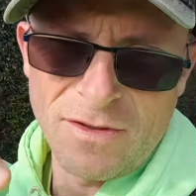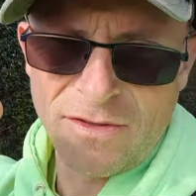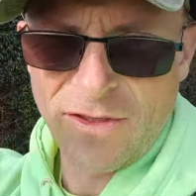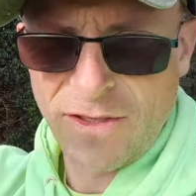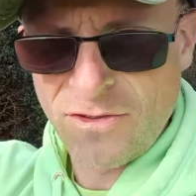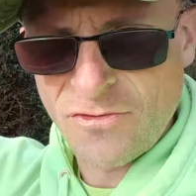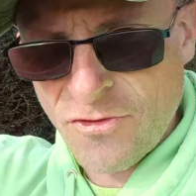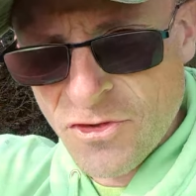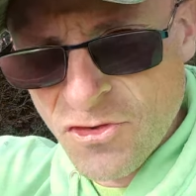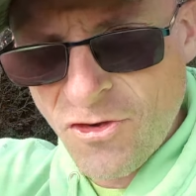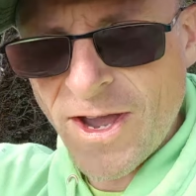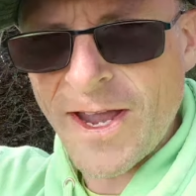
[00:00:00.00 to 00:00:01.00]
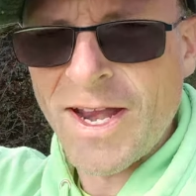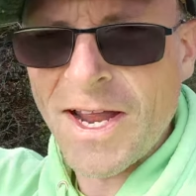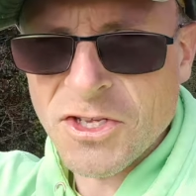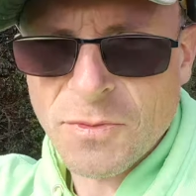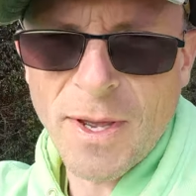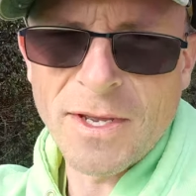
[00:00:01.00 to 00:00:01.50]
the frustrating
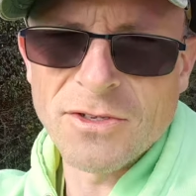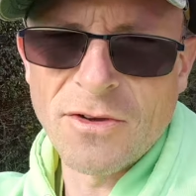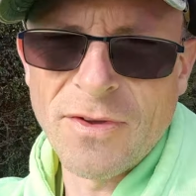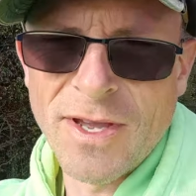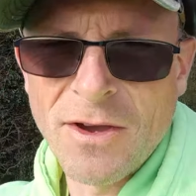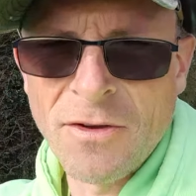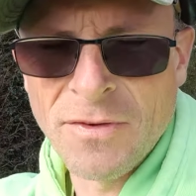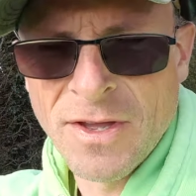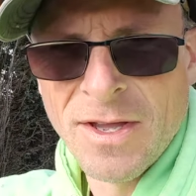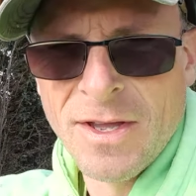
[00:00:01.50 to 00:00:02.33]
aspects of it, of